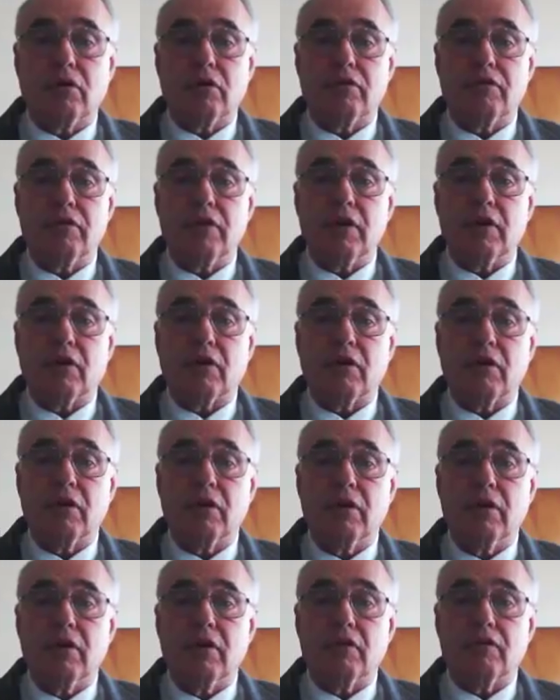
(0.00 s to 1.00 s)
or feel
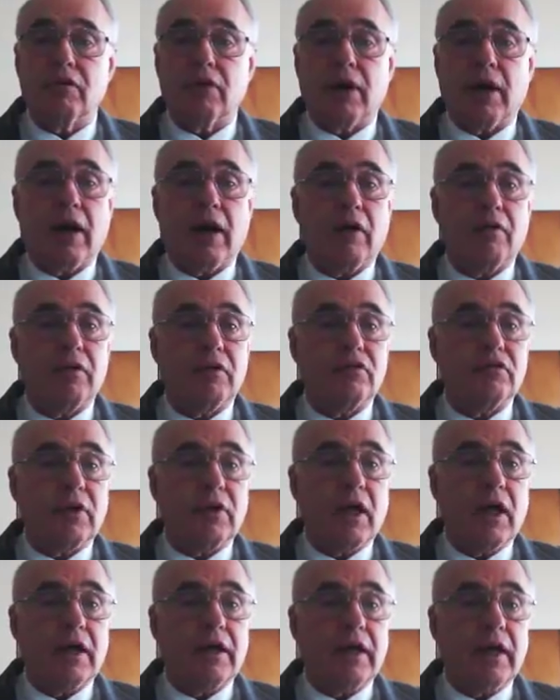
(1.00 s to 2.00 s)
for how the
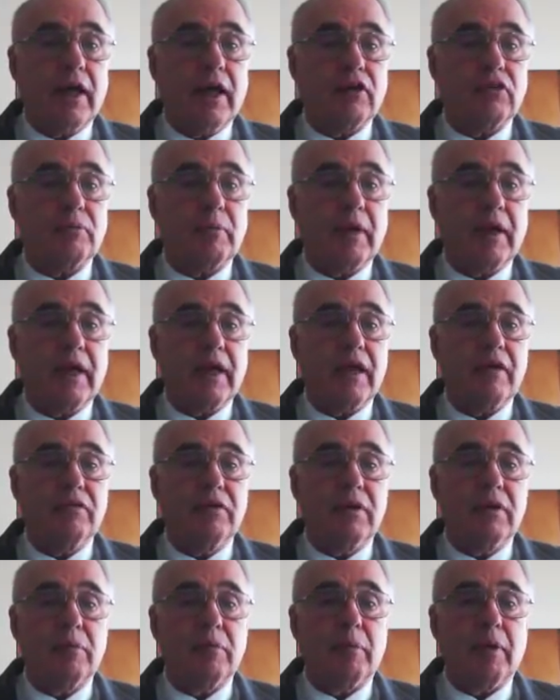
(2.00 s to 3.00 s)
stock has
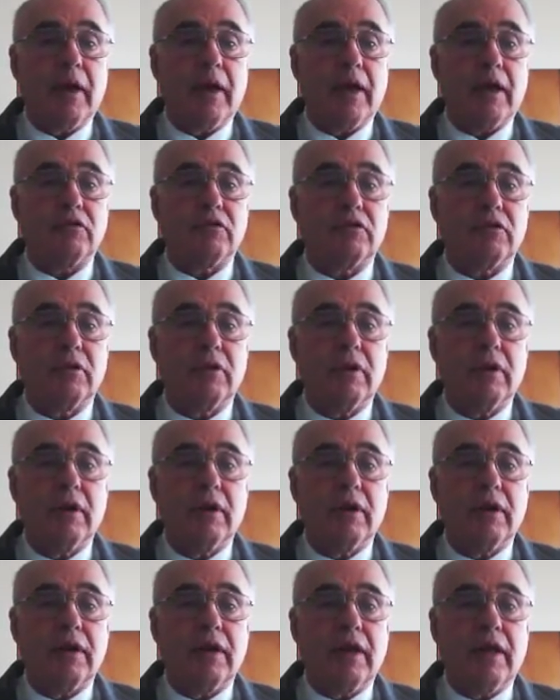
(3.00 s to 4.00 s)
behaved in the past
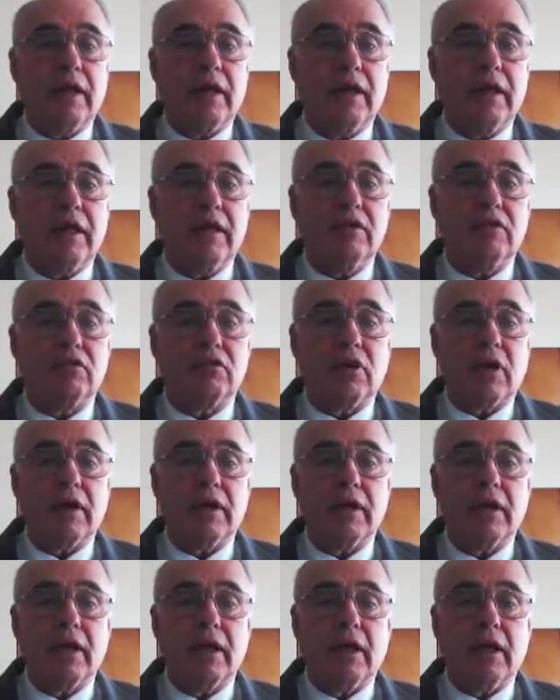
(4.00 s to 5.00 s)
and an
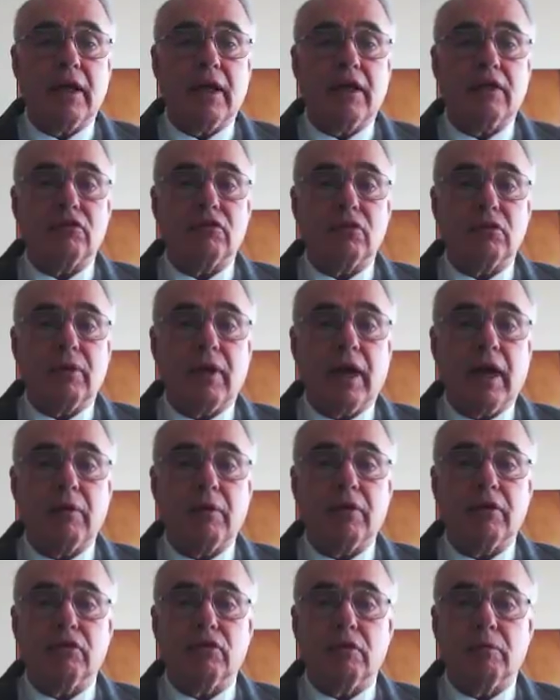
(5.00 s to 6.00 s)
insight as to
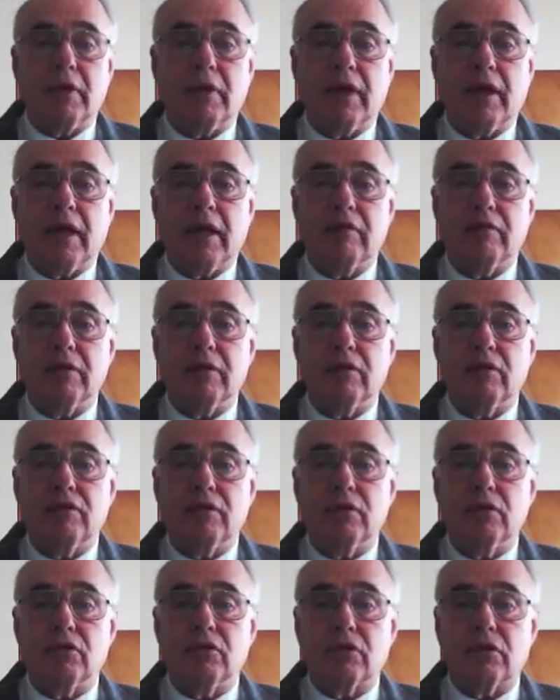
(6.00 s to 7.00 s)
how it should behave in the
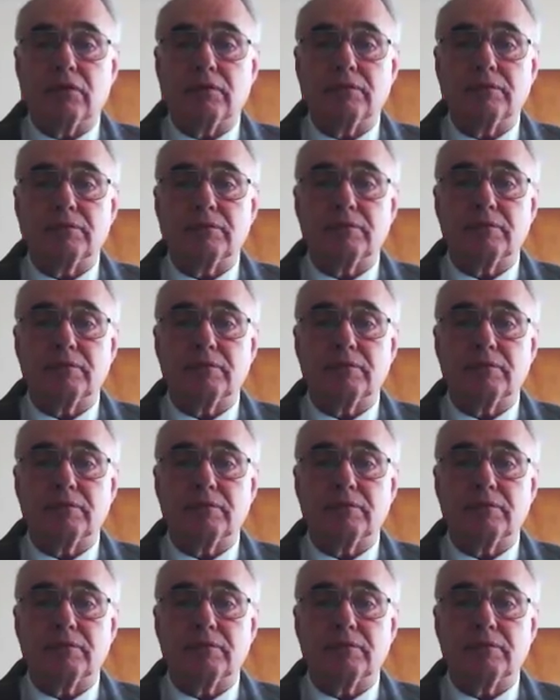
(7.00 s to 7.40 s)
future.